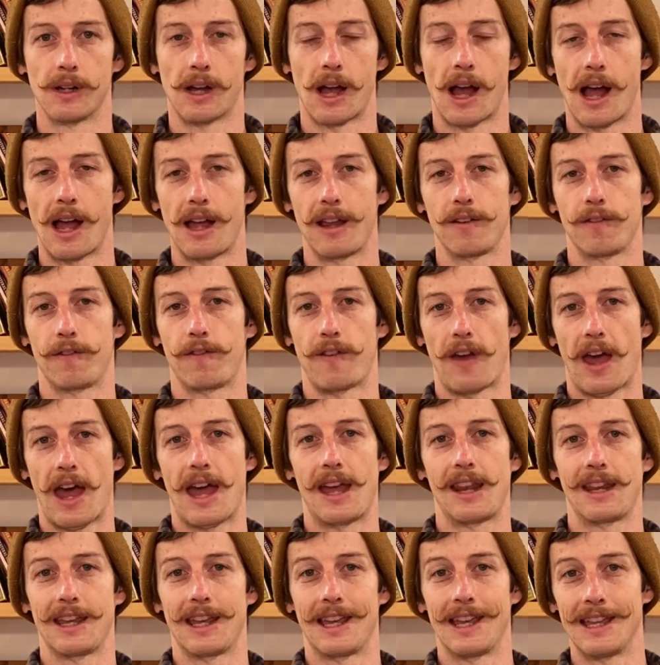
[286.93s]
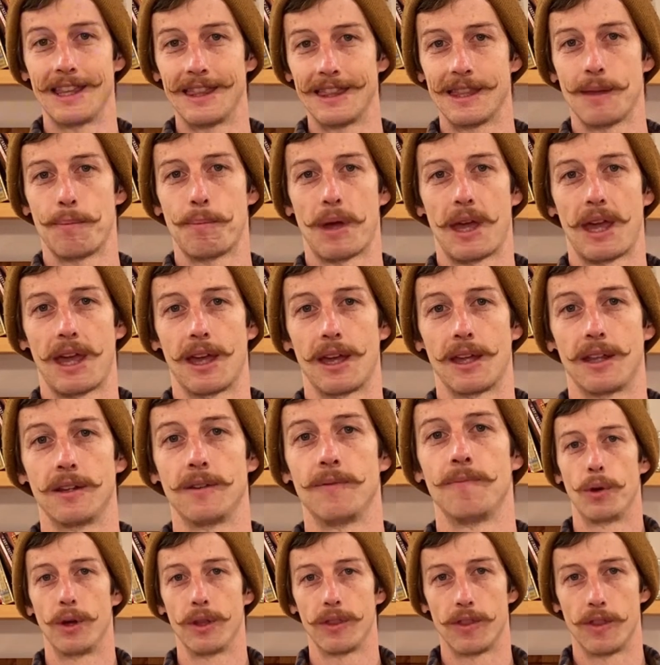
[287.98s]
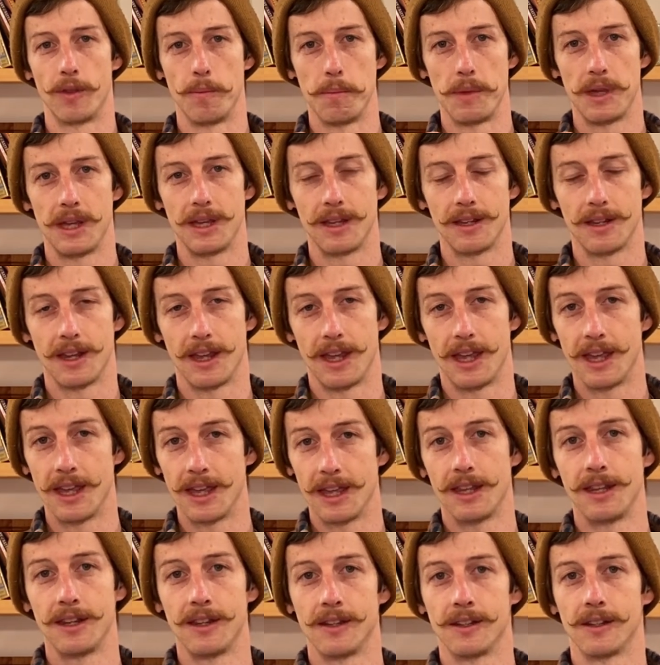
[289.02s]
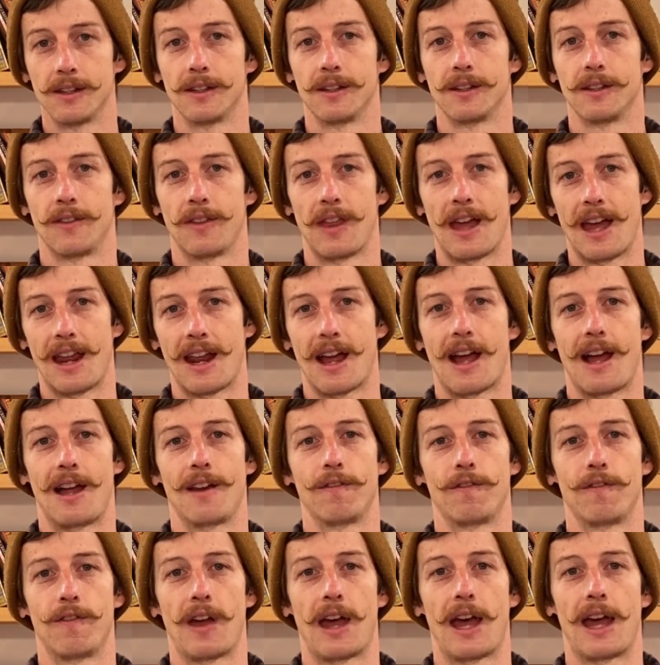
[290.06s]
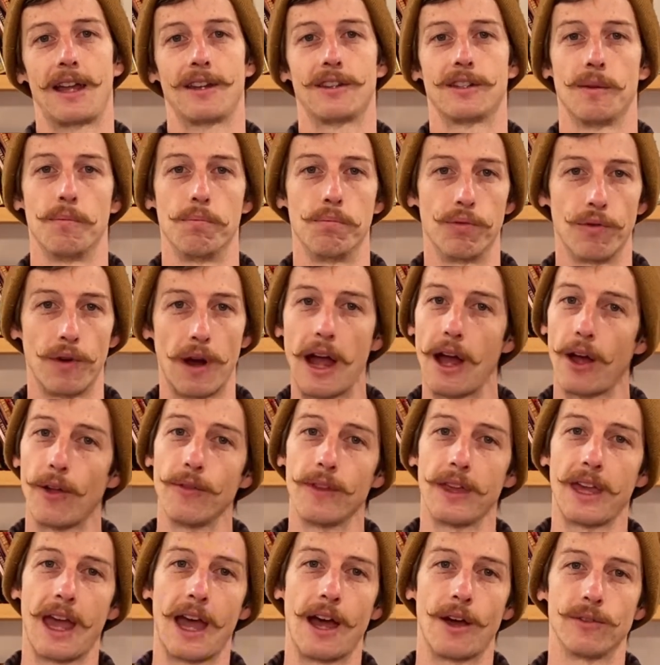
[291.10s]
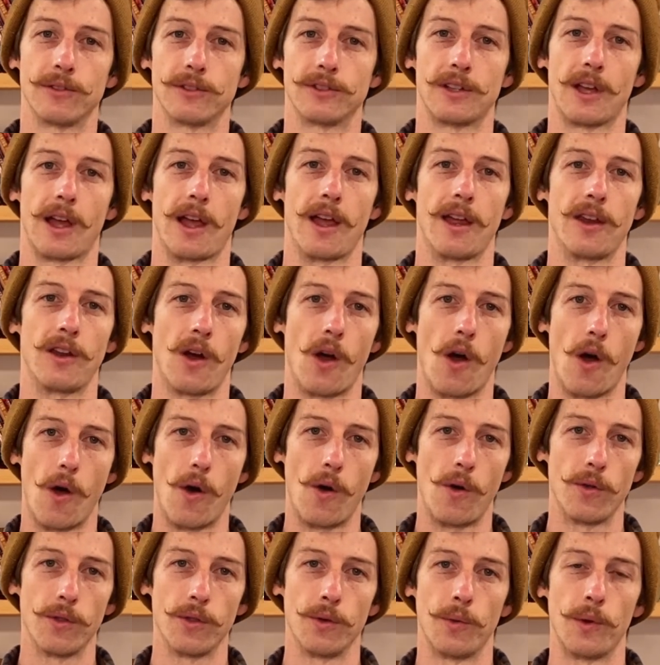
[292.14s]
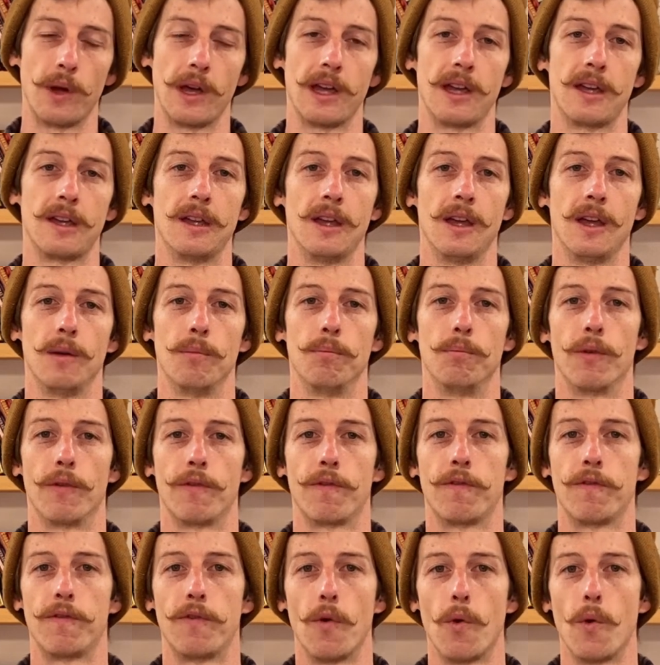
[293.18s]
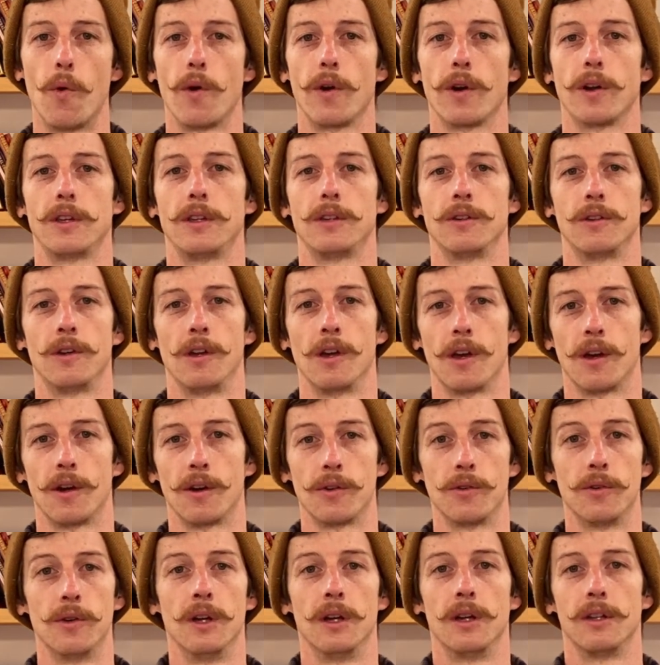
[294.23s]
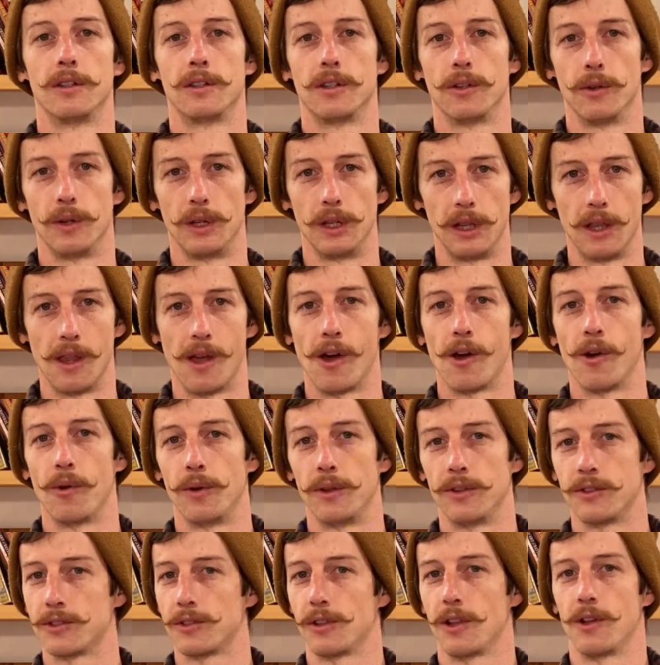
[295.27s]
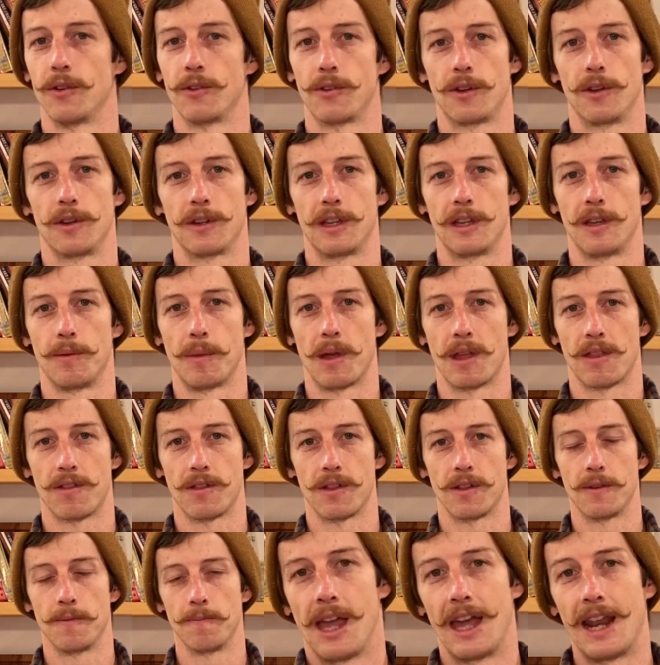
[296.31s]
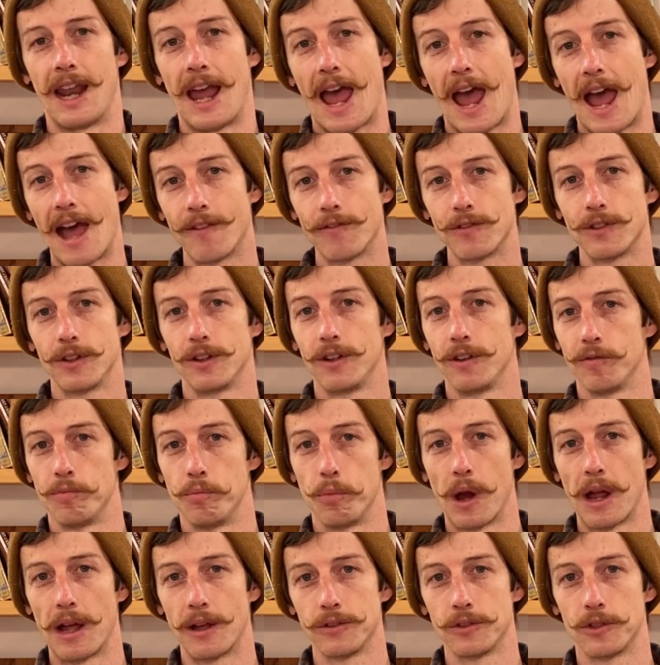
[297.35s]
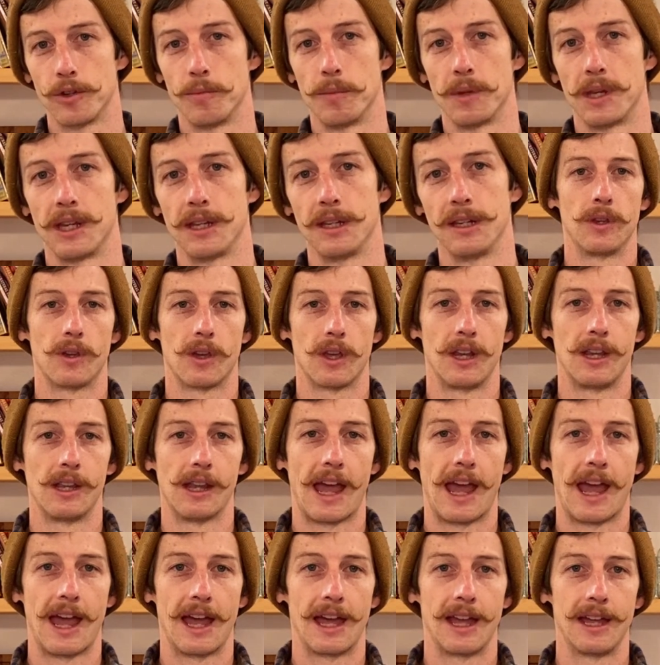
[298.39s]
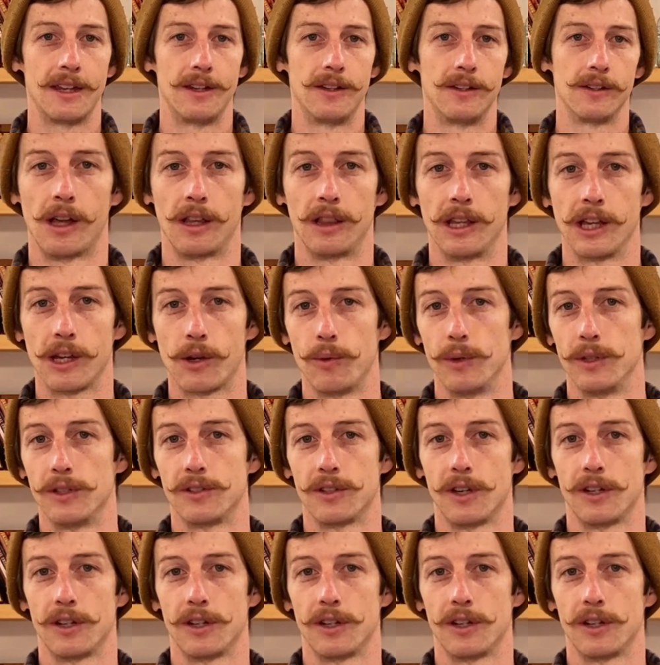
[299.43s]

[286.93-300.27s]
hot fat in the pan, put the meat in that hot fat to brown the outside all the way before you go to a low and slow cooking method. And after you've browned your meat, you can add a liquid